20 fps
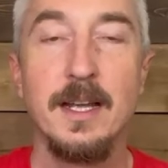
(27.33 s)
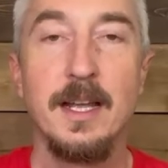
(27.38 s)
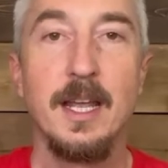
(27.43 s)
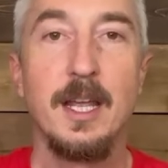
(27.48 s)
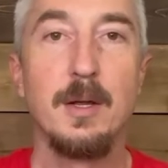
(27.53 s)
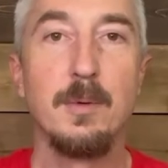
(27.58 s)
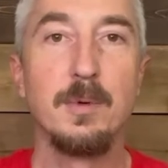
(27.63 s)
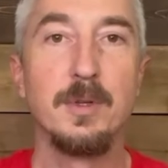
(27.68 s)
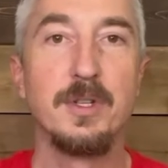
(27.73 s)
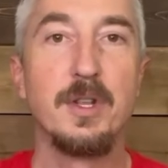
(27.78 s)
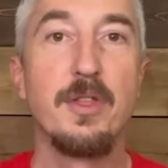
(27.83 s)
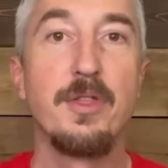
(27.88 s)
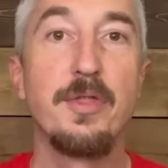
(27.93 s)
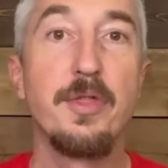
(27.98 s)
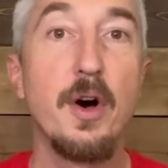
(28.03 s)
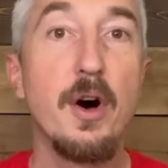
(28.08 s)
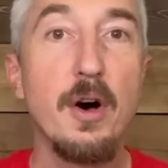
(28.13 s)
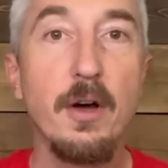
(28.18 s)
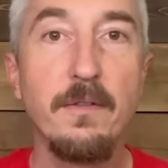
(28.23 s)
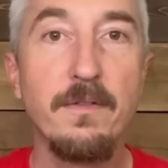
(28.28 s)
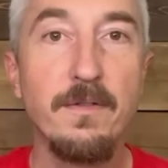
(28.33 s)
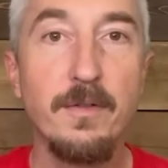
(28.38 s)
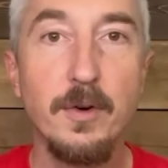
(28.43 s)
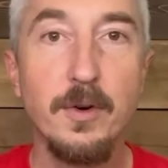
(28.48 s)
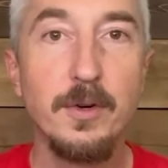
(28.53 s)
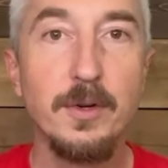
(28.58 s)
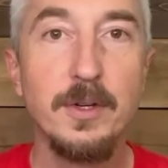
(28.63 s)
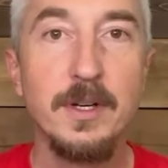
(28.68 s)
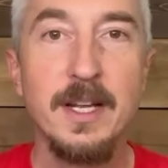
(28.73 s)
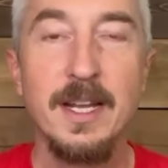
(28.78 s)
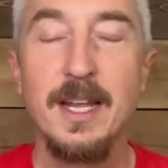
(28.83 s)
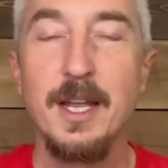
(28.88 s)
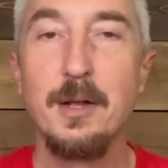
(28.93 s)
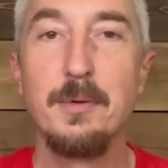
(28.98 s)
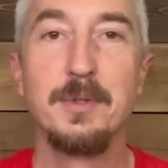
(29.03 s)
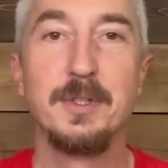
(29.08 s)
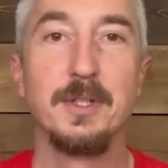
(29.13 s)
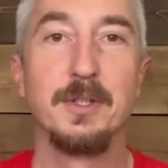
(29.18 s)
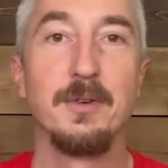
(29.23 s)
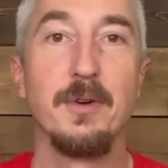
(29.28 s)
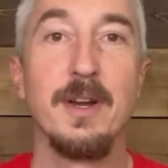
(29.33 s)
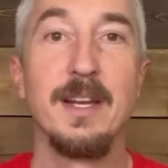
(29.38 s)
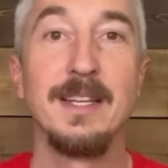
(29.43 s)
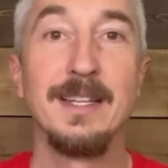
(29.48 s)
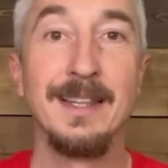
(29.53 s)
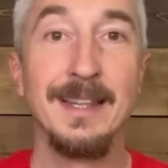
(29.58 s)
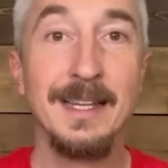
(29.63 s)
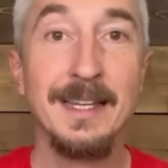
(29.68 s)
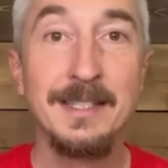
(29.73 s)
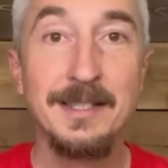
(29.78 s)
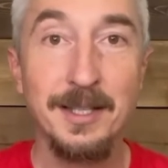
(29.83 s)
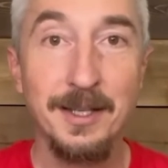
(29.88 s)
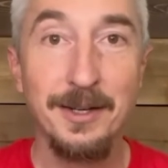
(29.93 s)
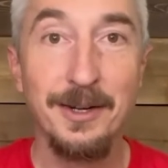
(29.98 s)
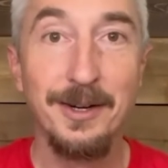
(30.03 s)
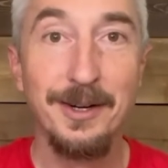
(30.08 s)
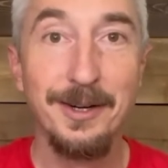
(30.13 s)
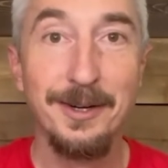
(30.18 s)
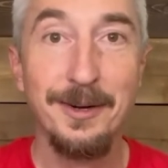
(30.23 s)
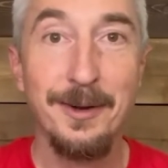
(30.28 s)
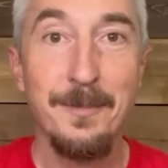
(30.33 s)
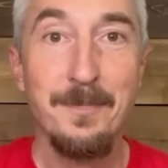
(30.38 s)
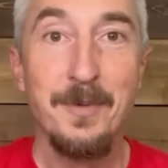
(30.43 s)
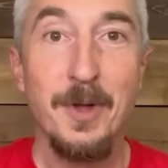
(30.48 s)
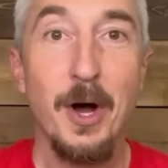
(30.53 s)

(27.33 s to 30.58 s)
He was thoughtful. He was a great listener.